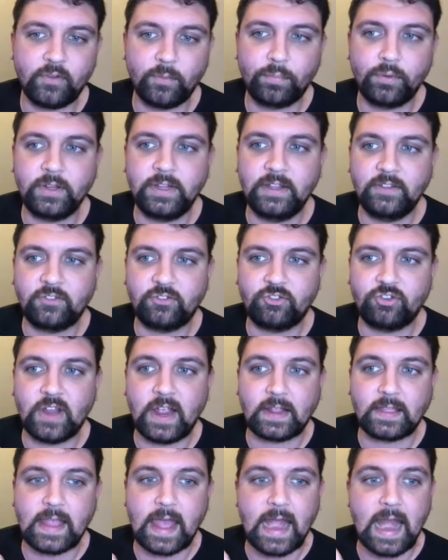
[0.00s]
So please
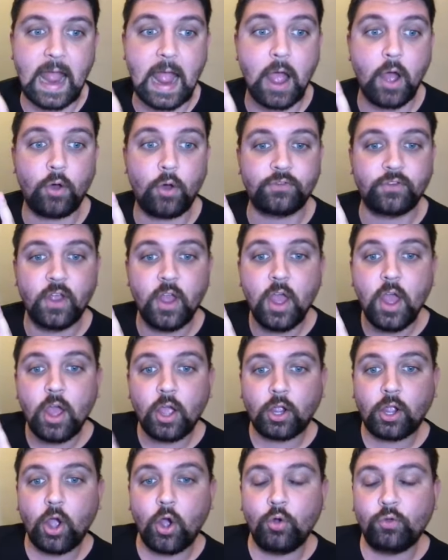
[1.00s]
check that out
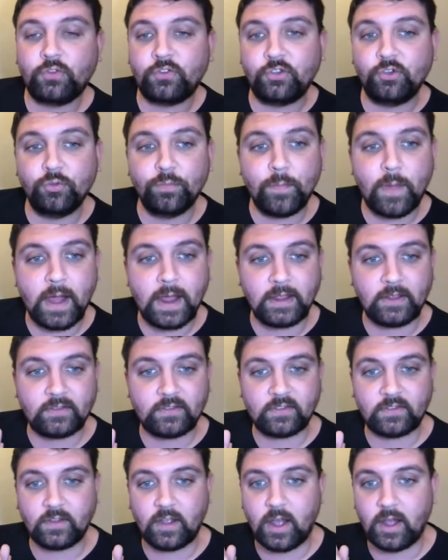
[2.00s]
go to
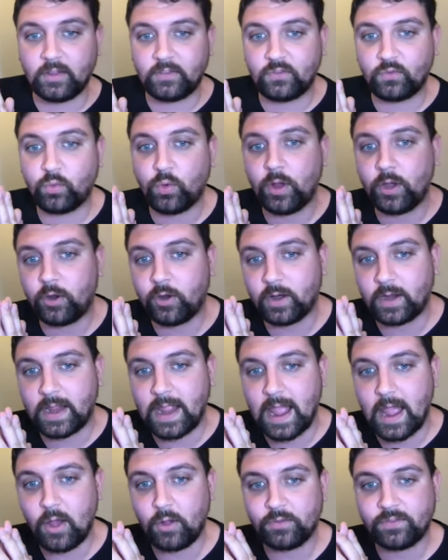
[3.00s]
Mike's uh, Twitter
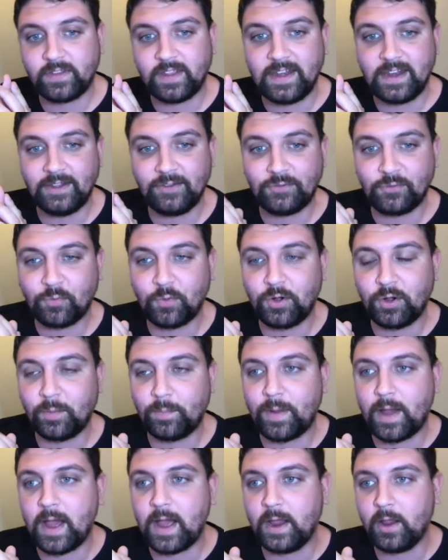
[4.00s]
account and his Twitter
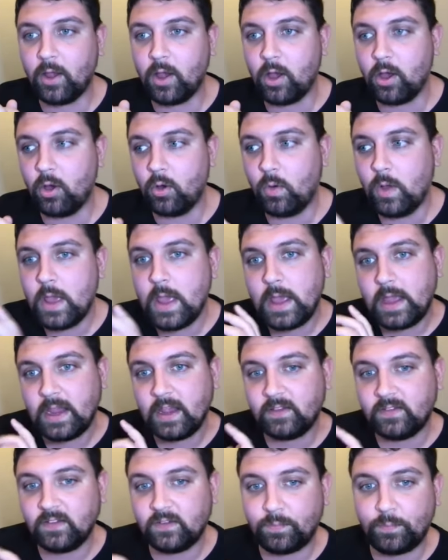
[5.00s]
bio.
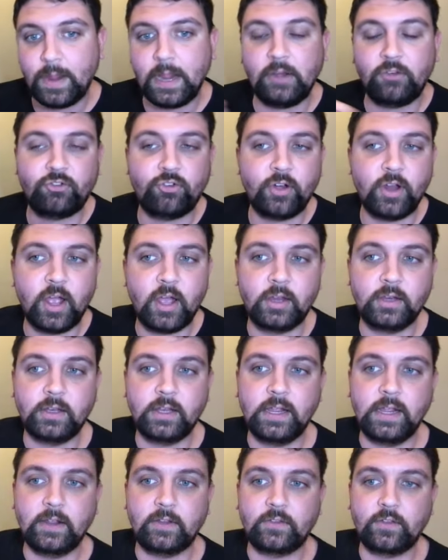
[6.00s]
He has his Patreon
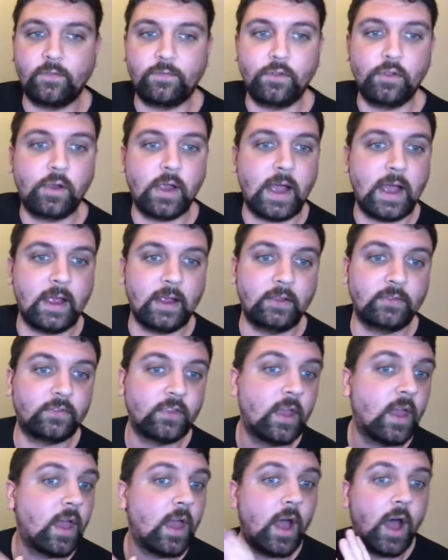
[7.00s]
link. So if you
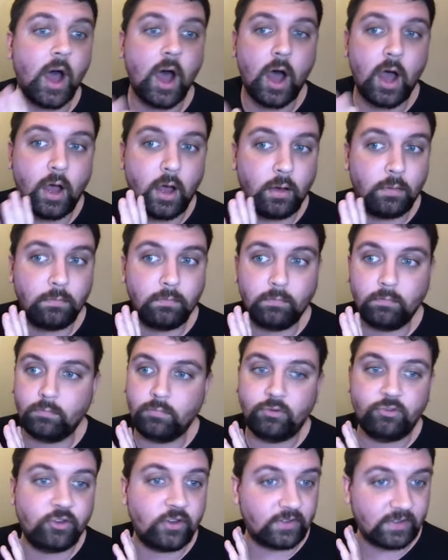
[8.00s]
guys um,
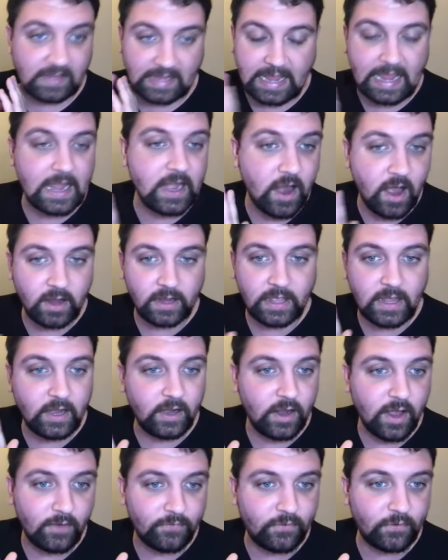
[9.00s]
just cannot get
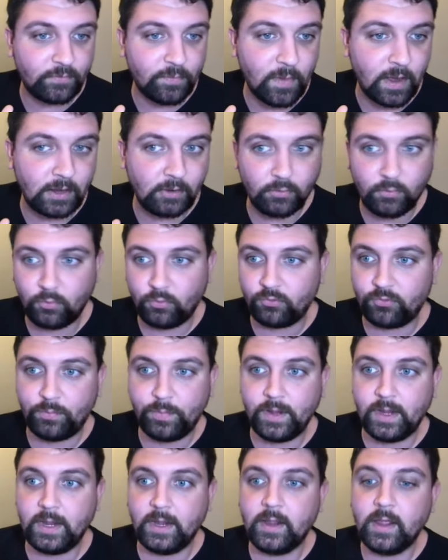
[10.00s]
enough of Mike
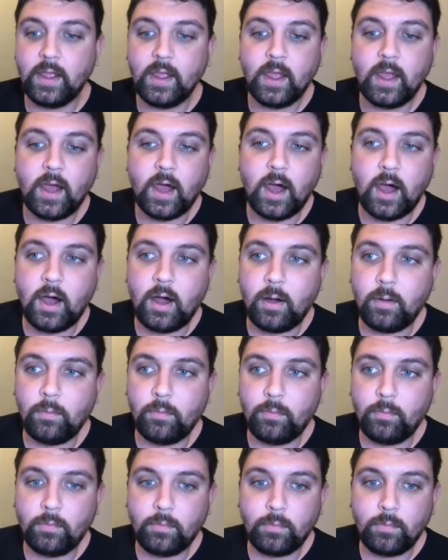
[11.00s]
Goolsby, that's um, what it
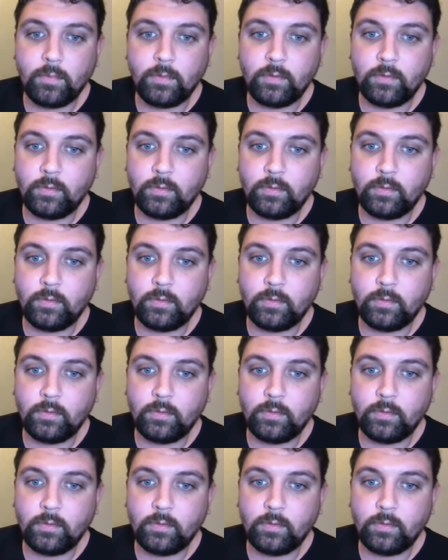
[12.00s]
um, is.